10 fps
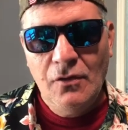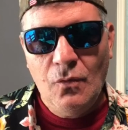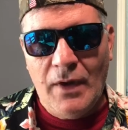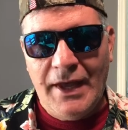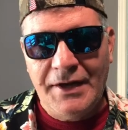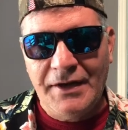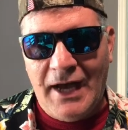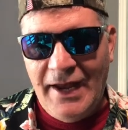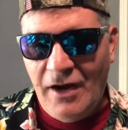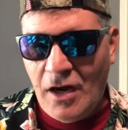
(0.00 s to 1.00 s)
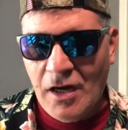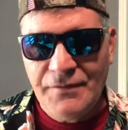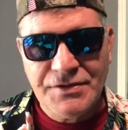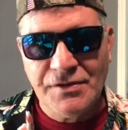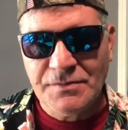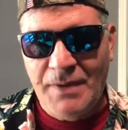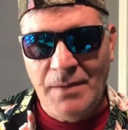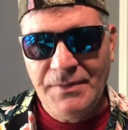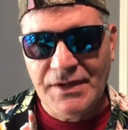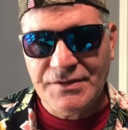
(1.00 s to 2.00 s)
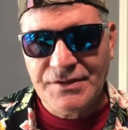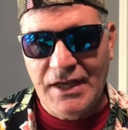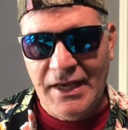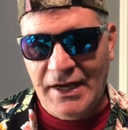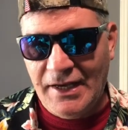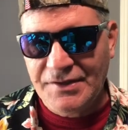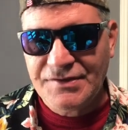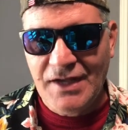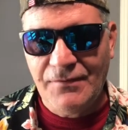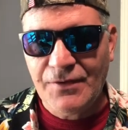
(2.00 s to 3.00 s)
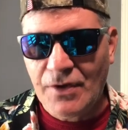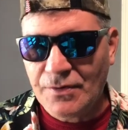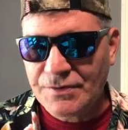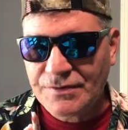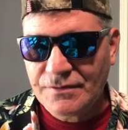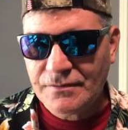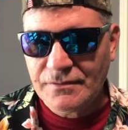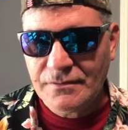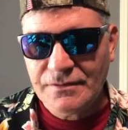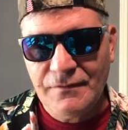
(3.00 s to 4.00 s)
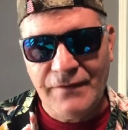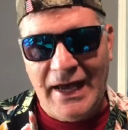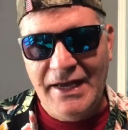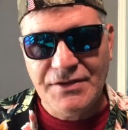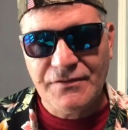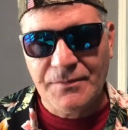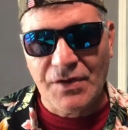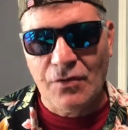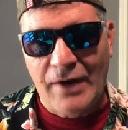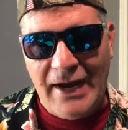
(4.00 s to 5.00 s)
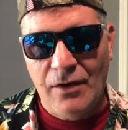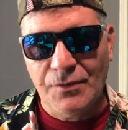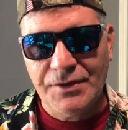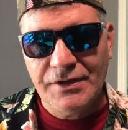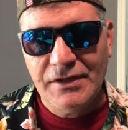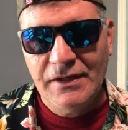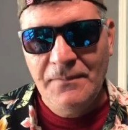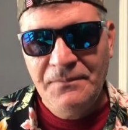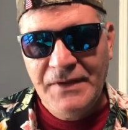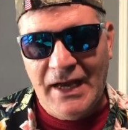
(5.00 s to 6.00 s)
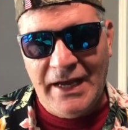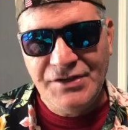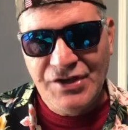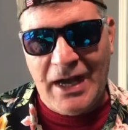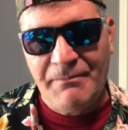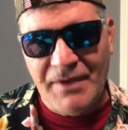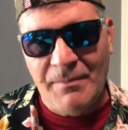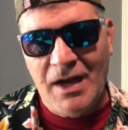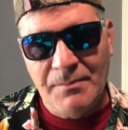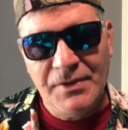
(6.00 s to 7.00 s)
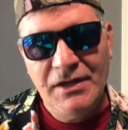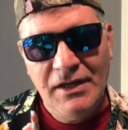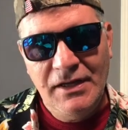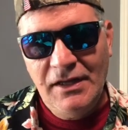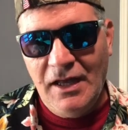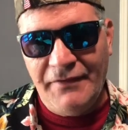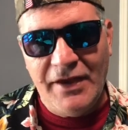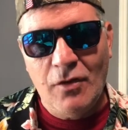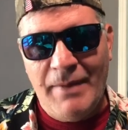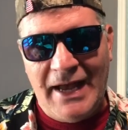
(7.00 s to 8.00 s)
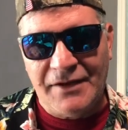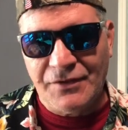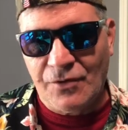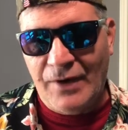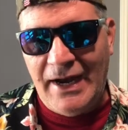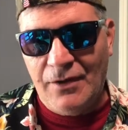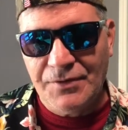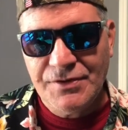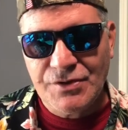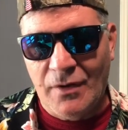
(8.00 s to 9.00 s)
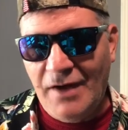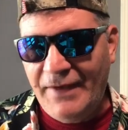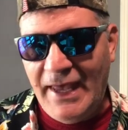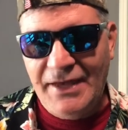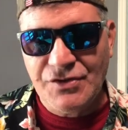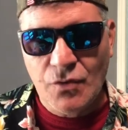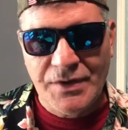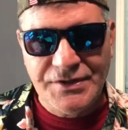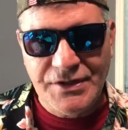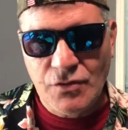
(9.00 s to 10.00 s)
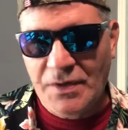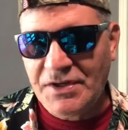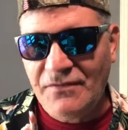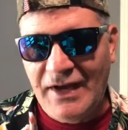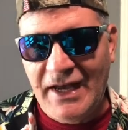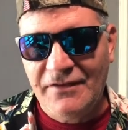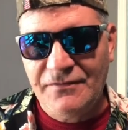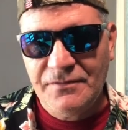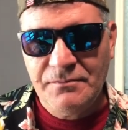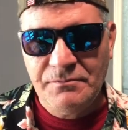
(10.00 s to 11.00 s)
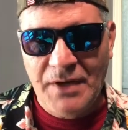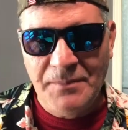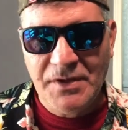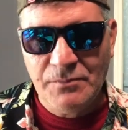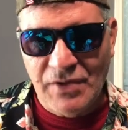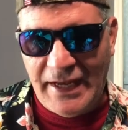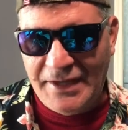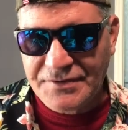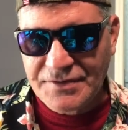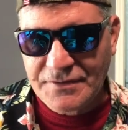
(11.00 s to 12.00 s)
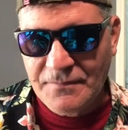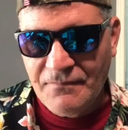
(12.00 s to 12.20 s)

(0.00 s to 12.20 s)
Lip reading: When I harvest those pumpkins and I sever those vines from the ground, I chop them up and they go back in the ground. So I've had 20, 25 pumpkin plants,